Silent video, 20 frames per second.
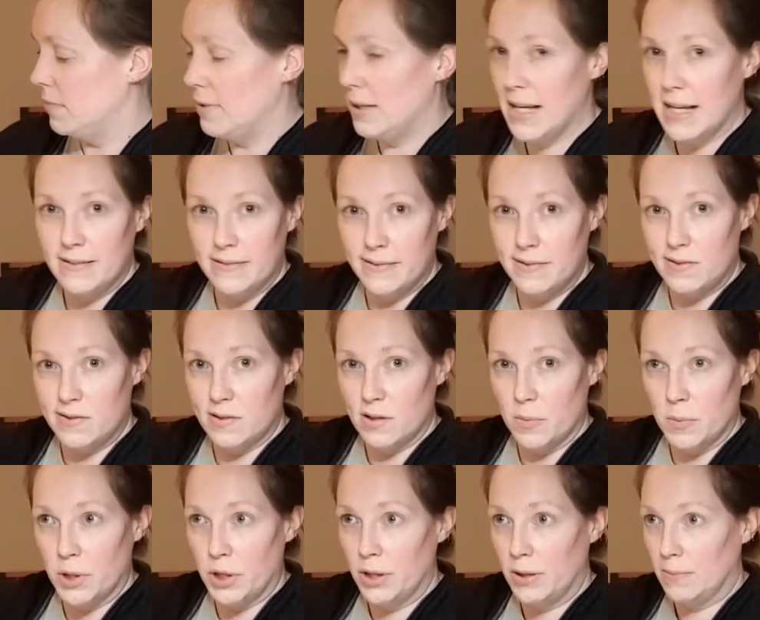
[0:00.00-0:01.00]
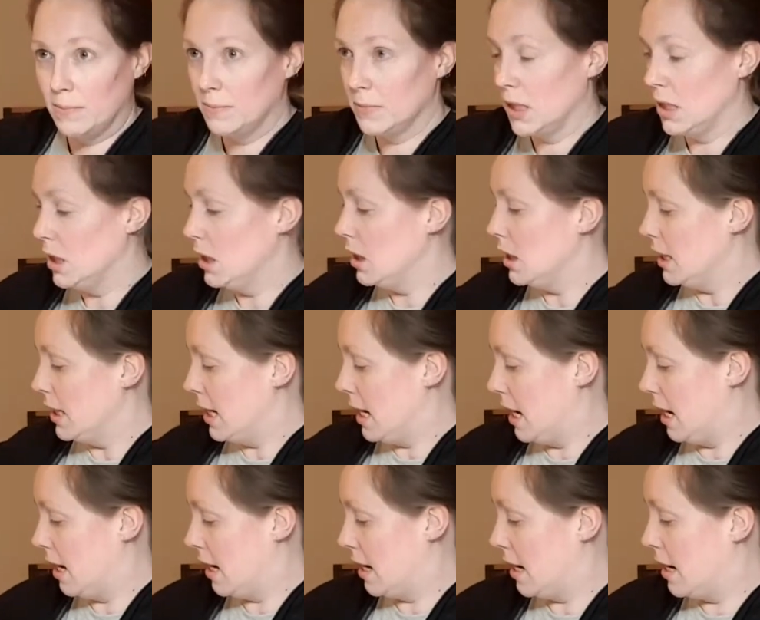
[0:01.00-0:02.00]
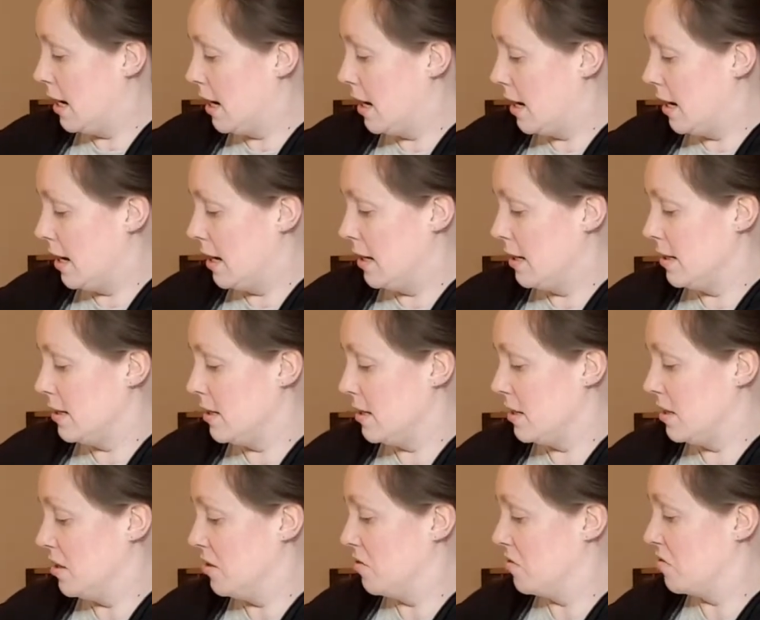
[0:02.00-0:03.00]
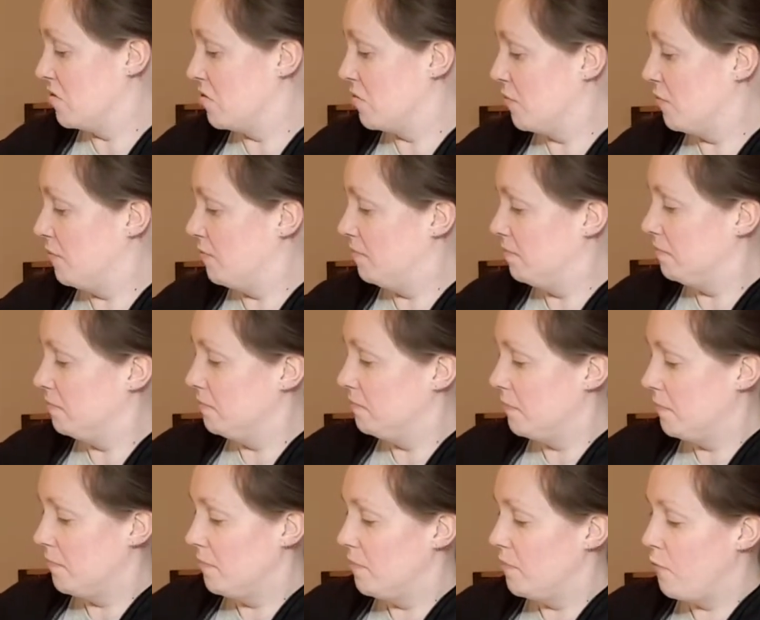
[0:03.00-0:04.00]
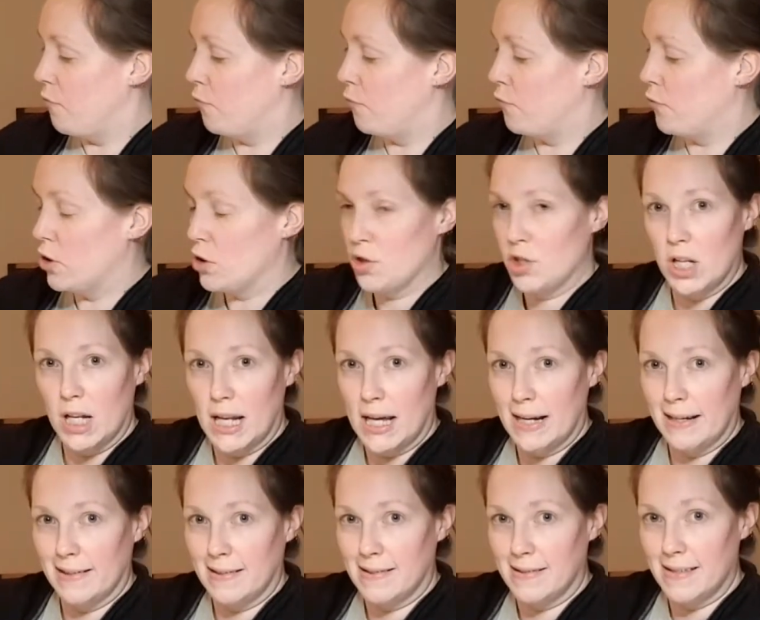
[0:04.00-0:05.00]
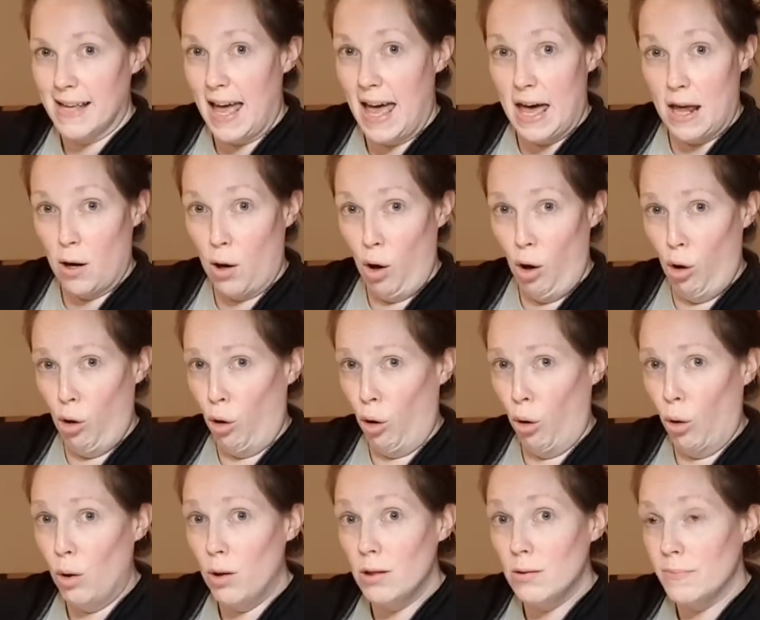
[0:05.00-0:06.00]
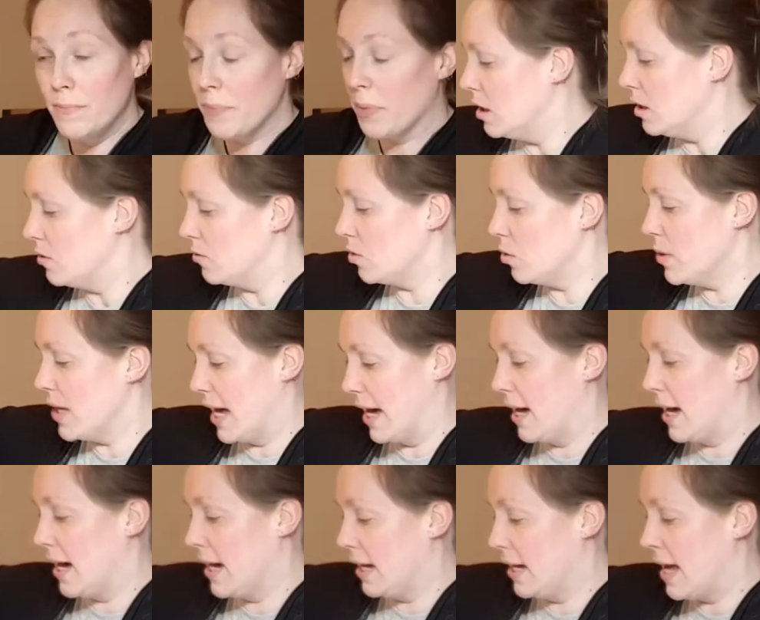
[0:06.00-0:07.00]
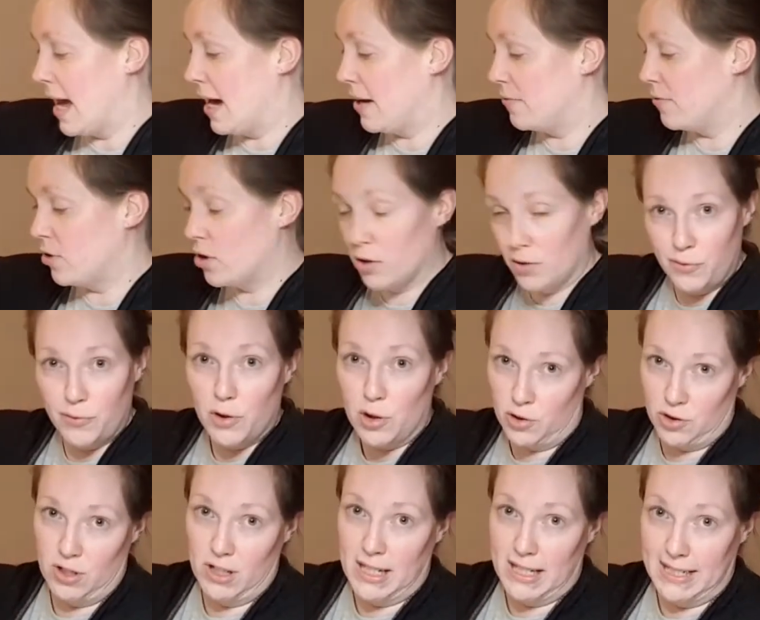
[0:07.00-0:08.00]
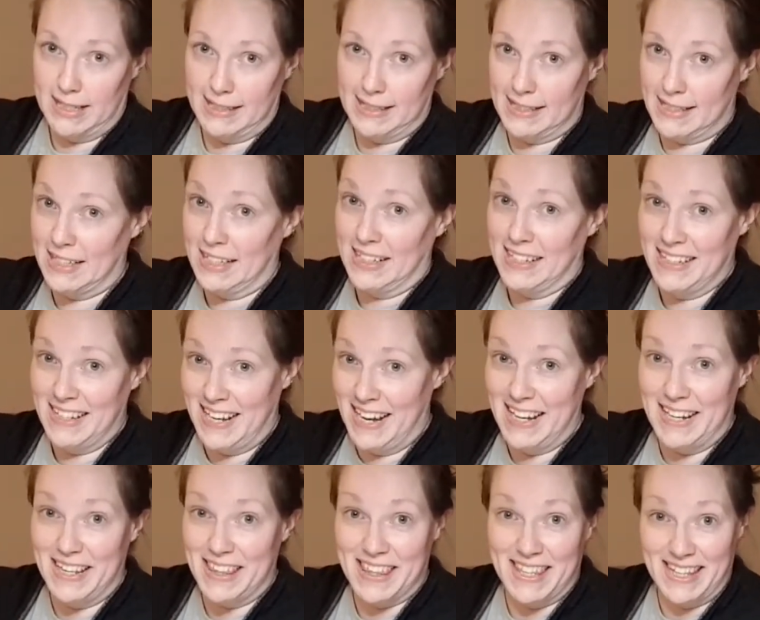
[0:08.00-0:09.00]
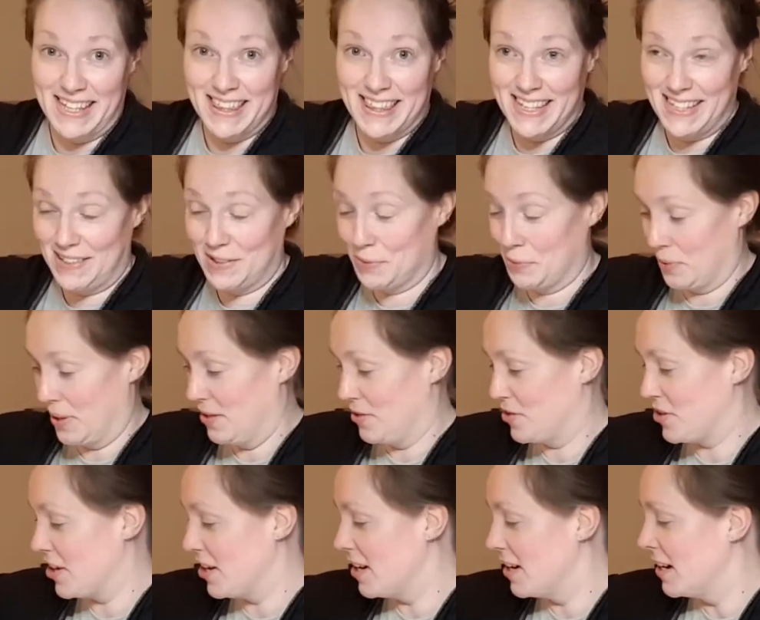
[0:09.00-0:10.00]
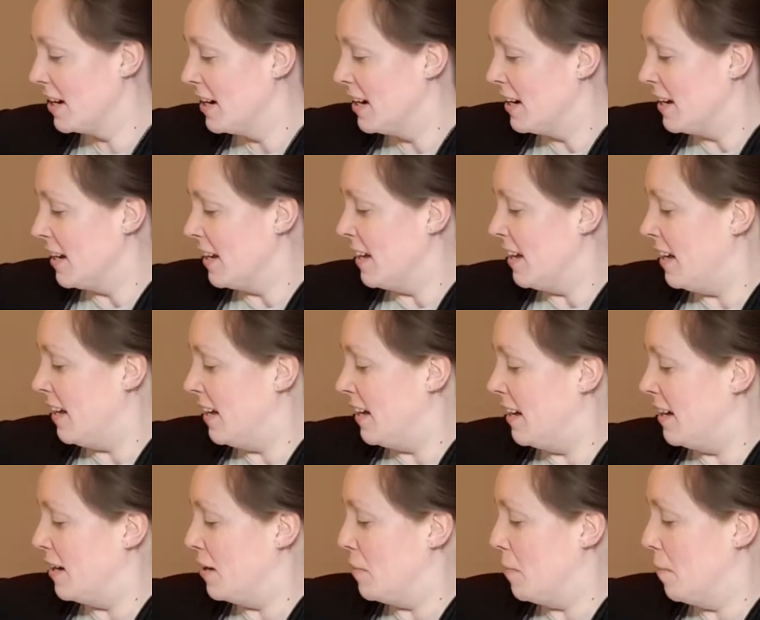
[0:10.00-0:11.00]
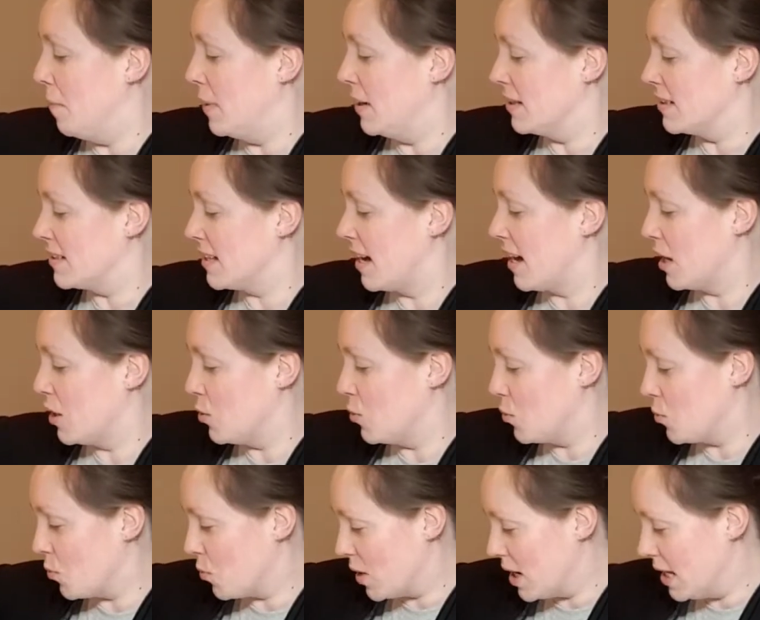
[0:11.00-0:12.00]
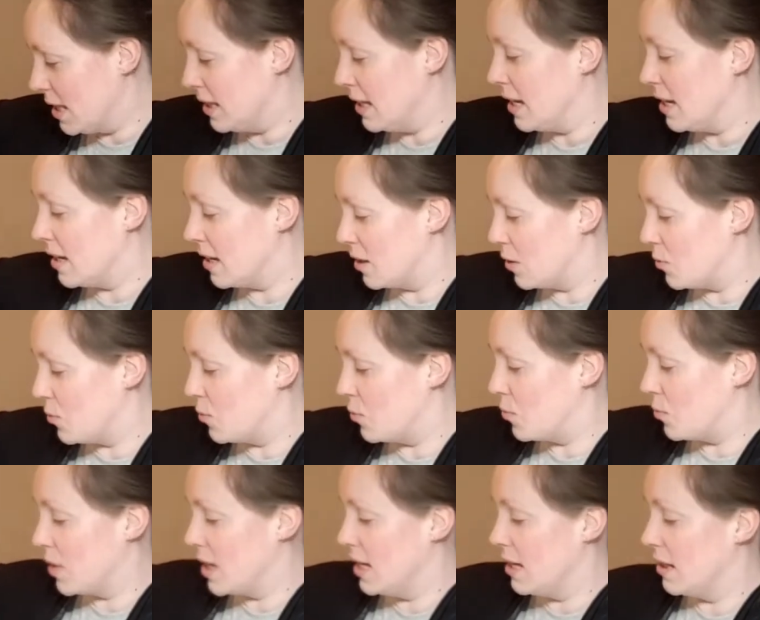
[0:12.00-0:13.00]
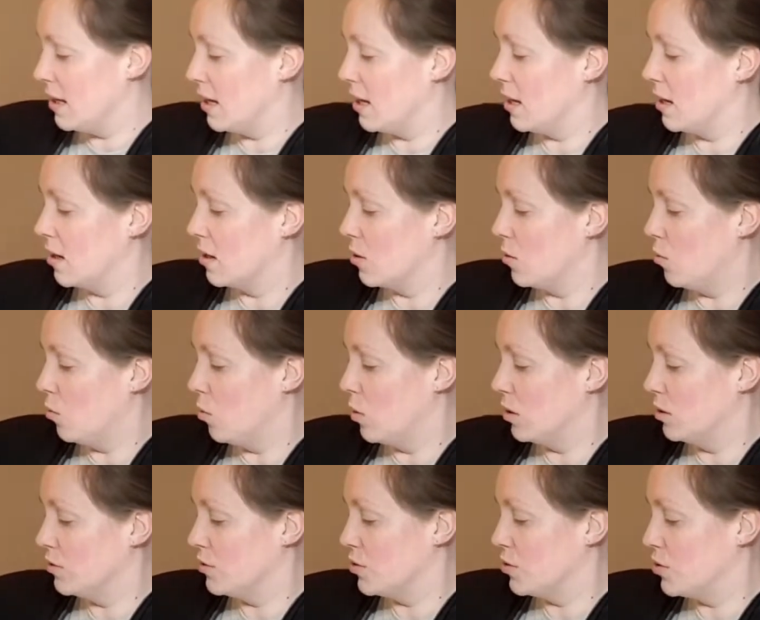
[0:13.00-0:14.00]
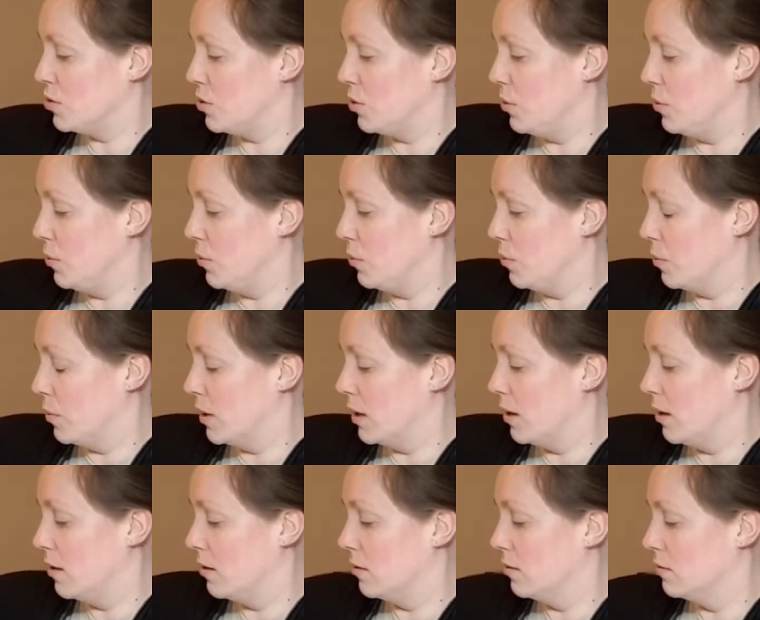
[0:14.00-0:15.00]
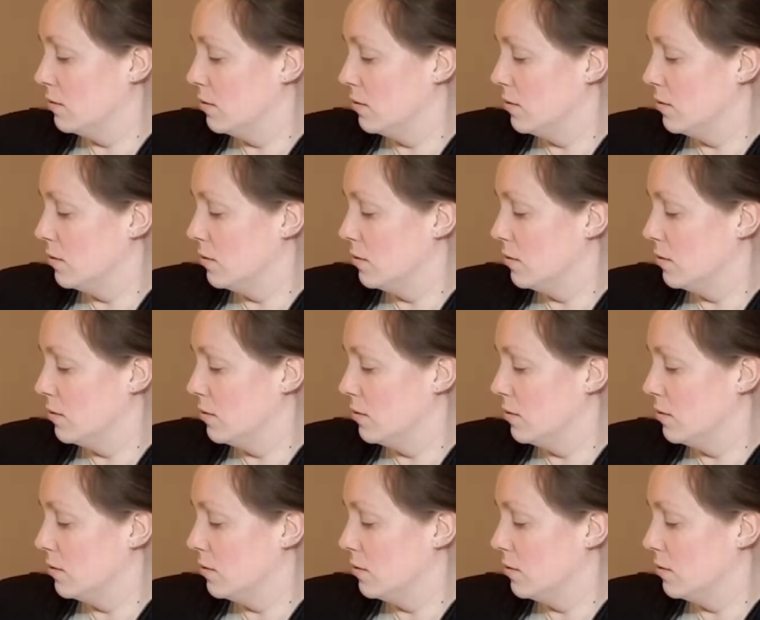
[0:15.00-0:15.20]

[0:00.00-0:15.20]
last summer I didn't fertilize at all. So yeah, I have not fertilized anything this winter. But I really want to